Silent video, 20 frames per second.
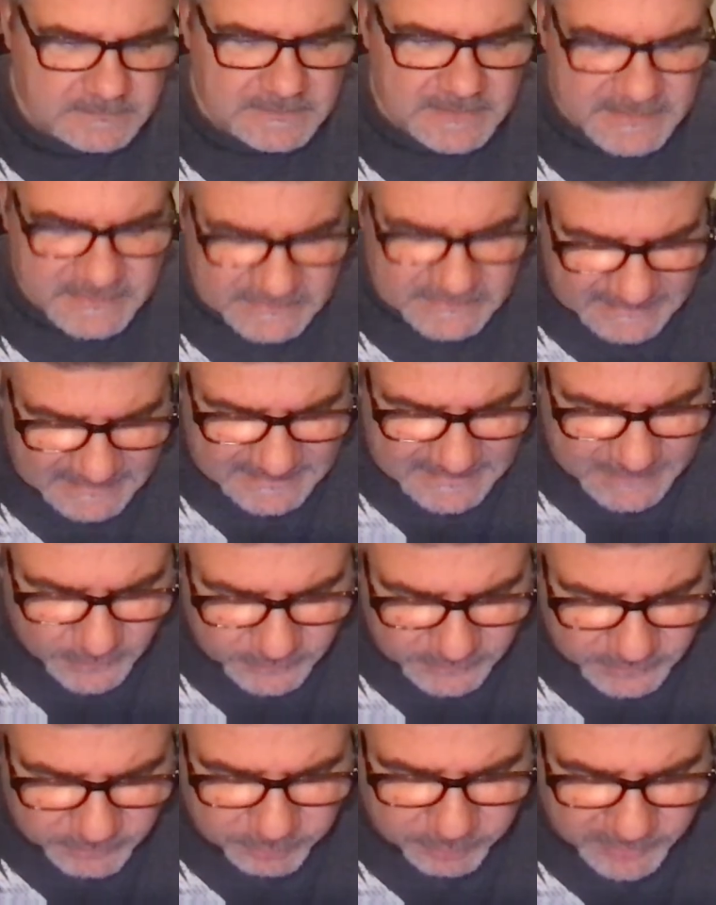and sent
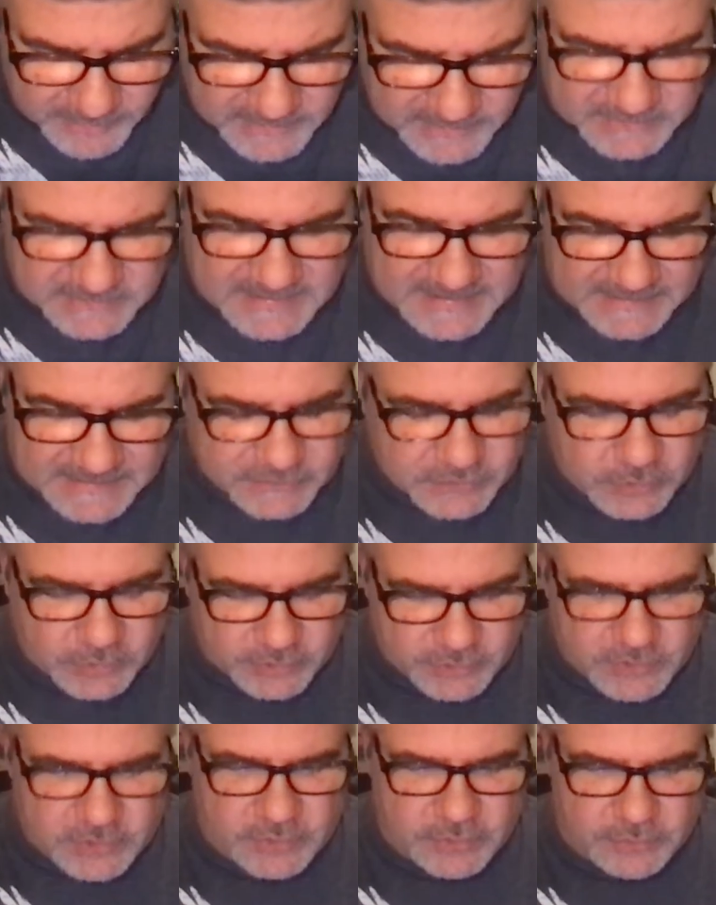out to preach his
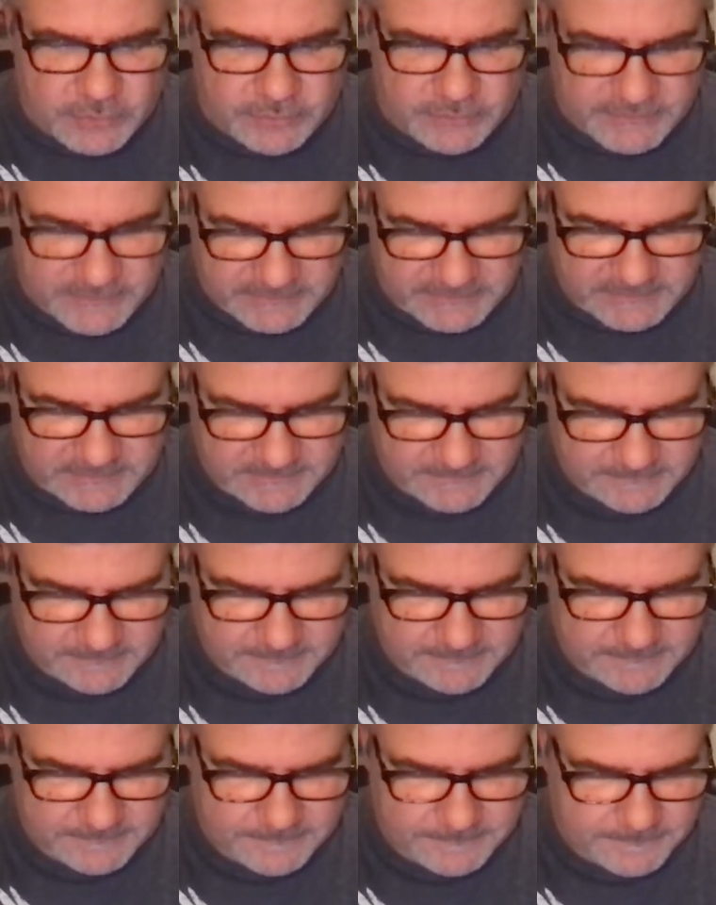good news.
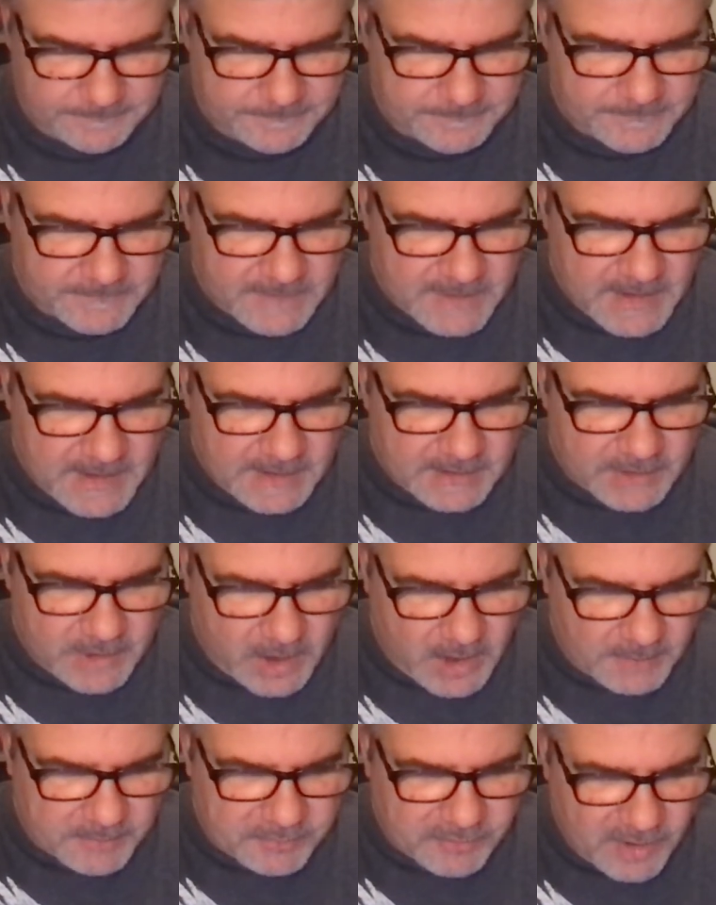
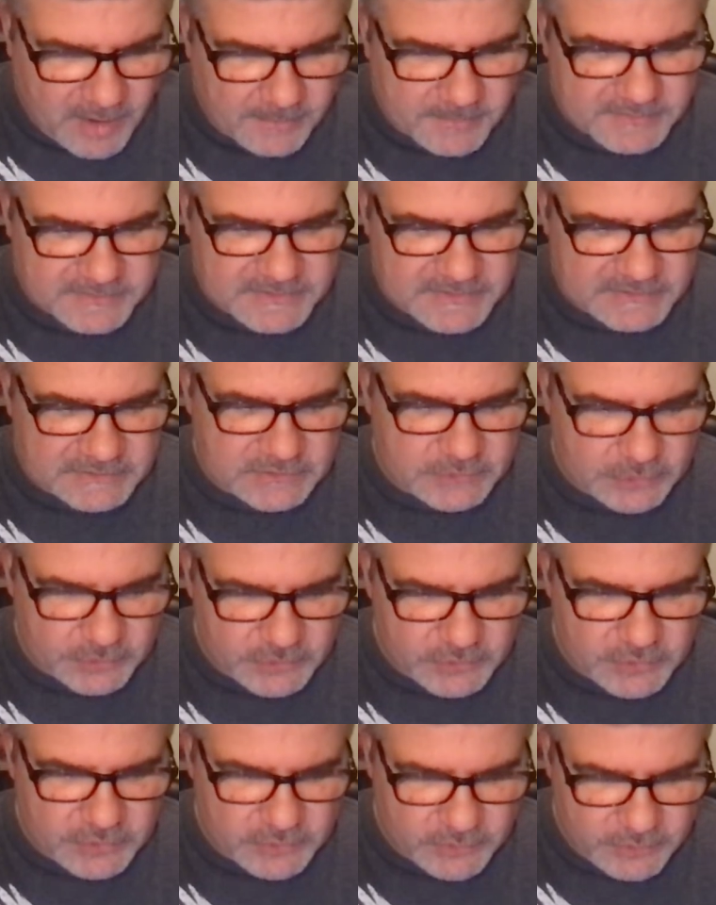God promised this
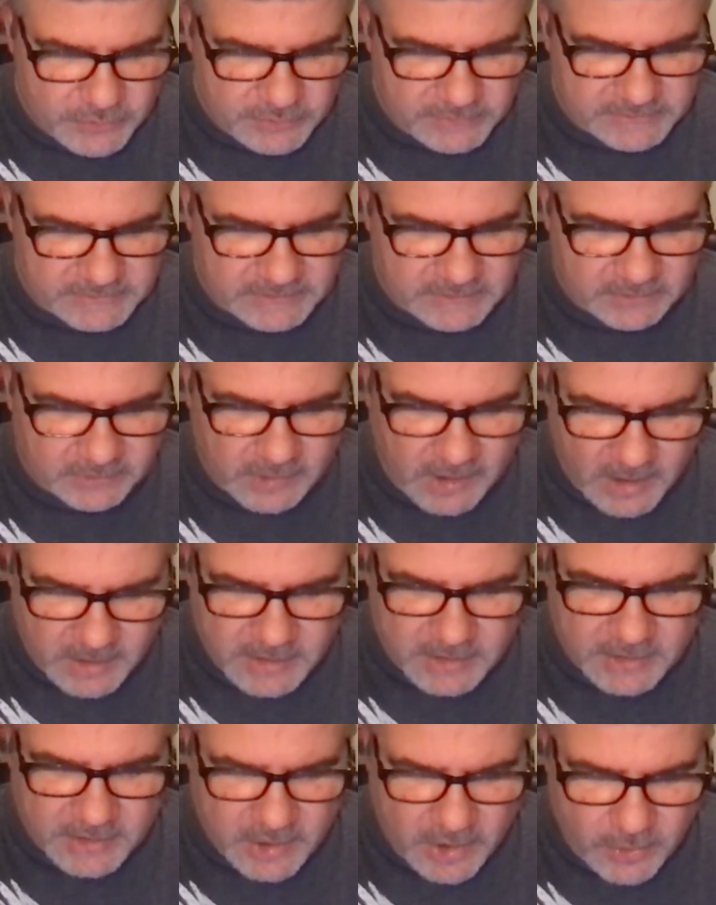good news
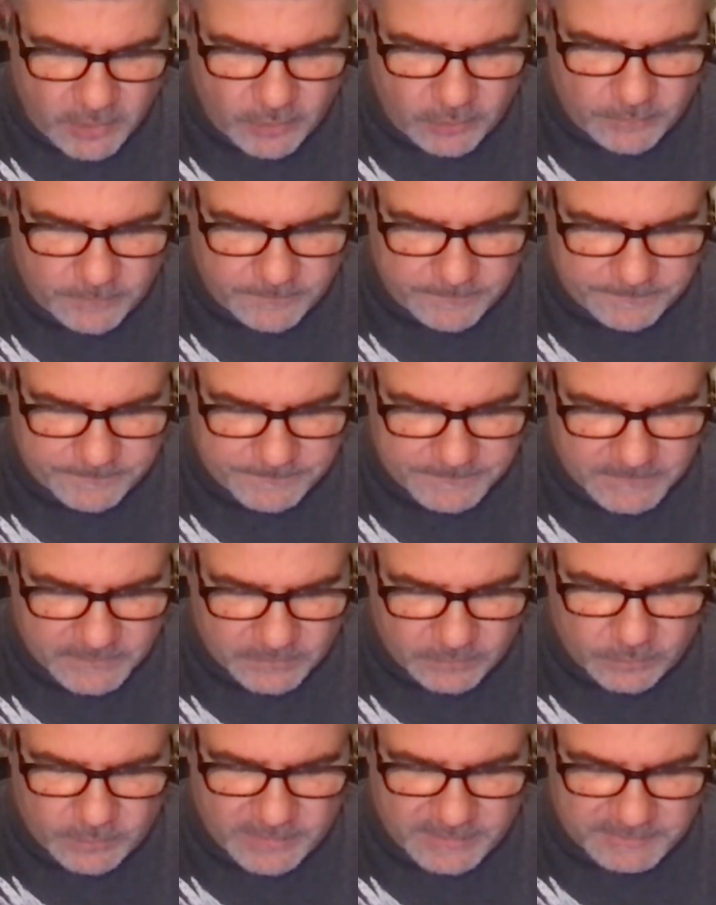long ago
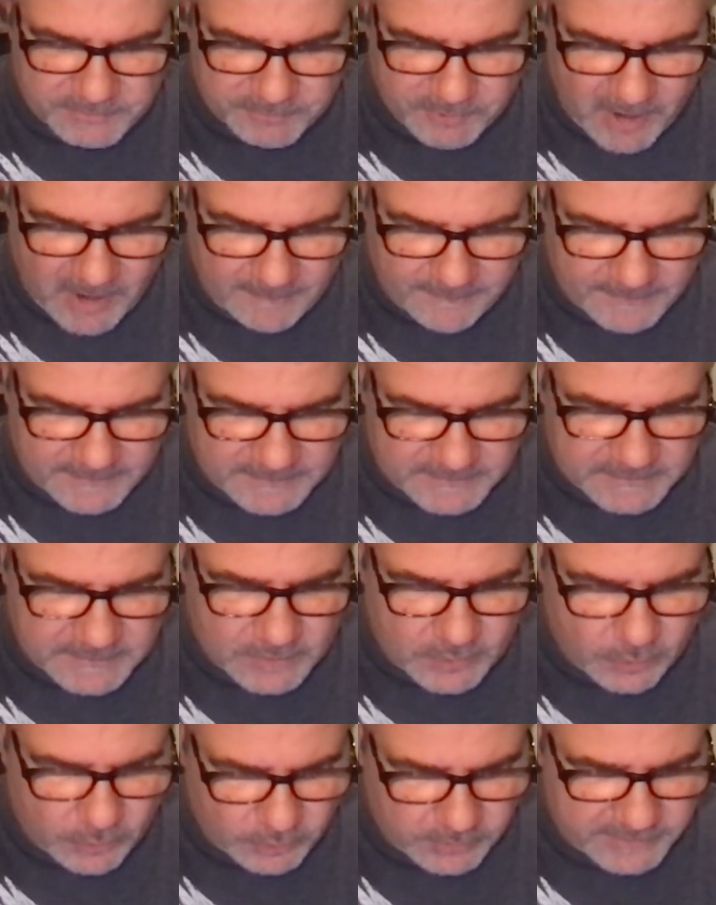through his prophets in
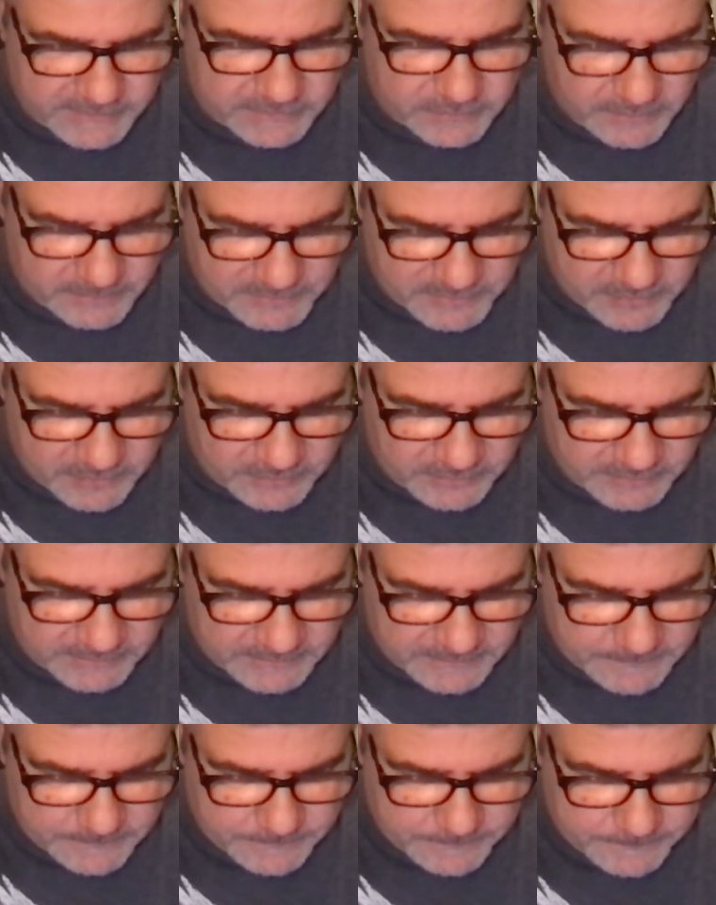the Holy Scriptures.
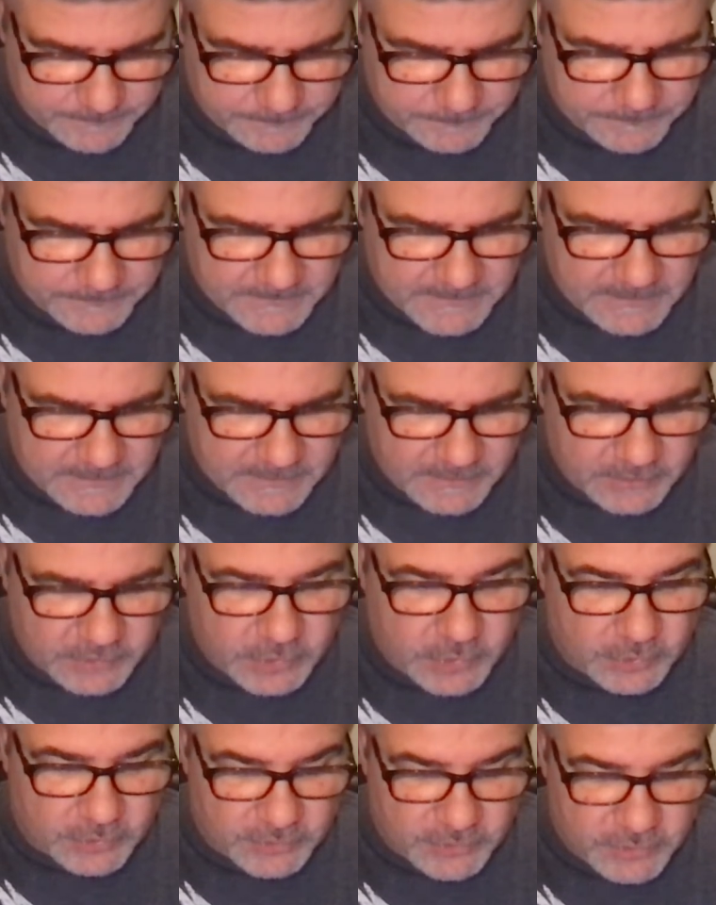The
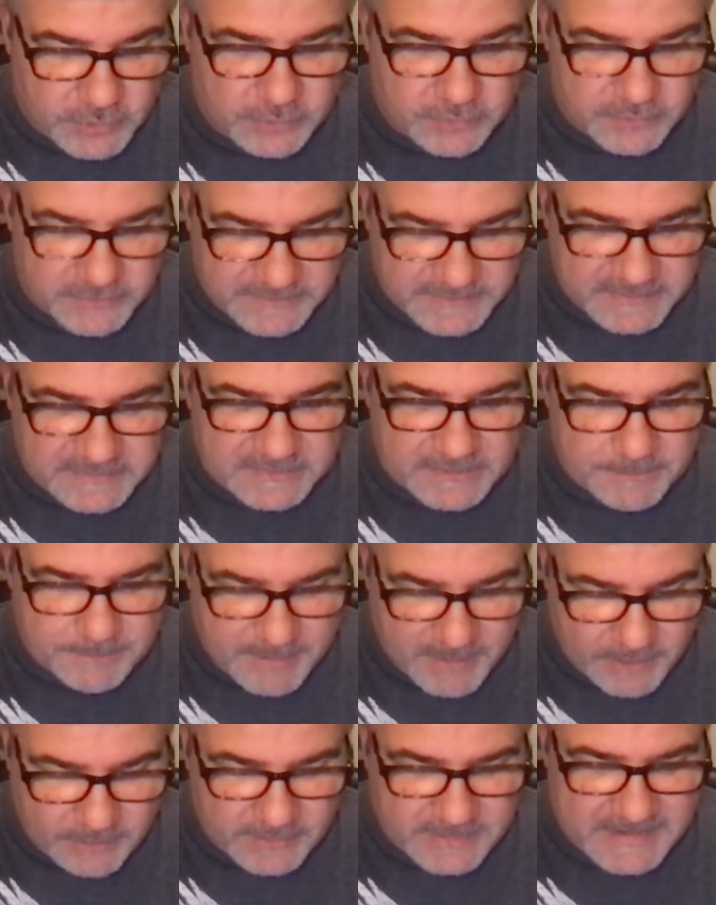good news is
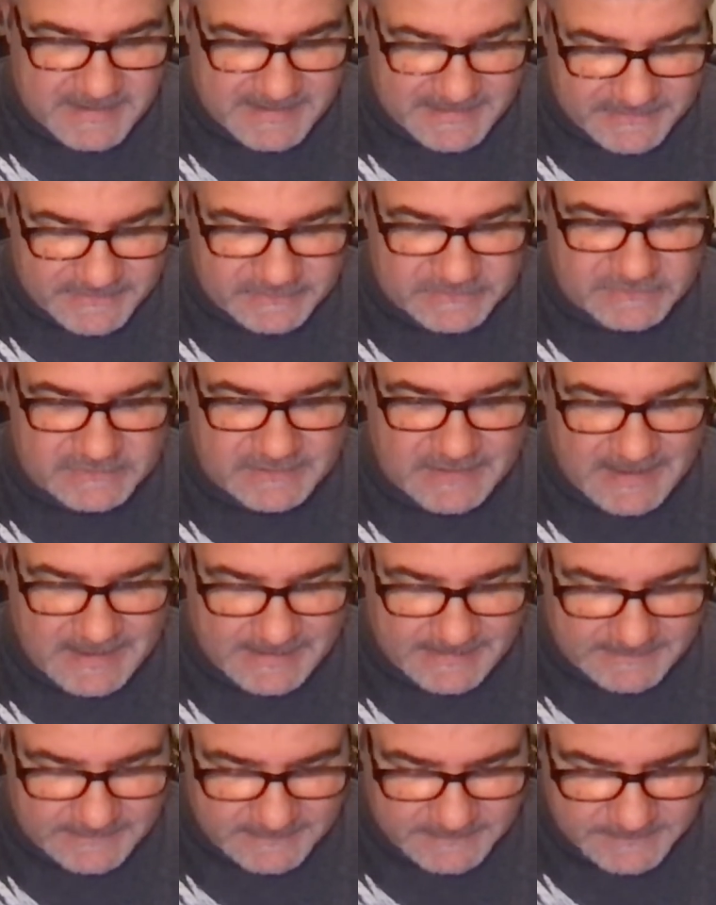about his
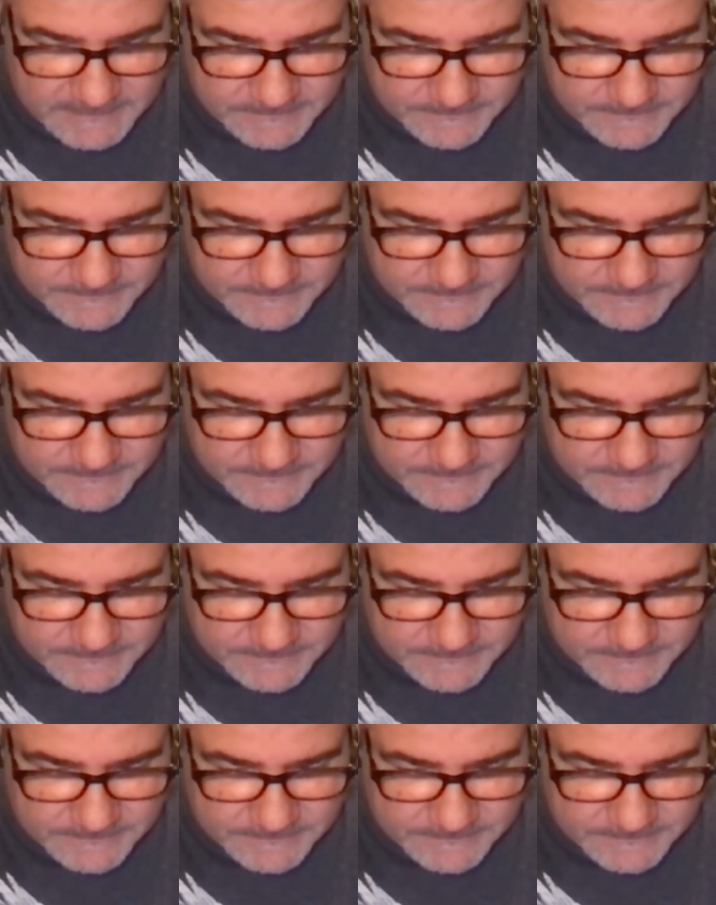son.